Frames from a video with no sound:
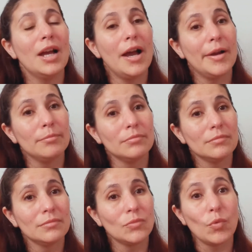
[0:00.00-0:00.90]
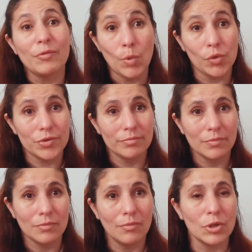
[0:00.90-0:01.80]
um, with molds
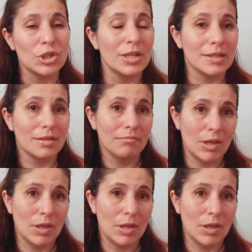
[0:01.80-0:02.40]
which is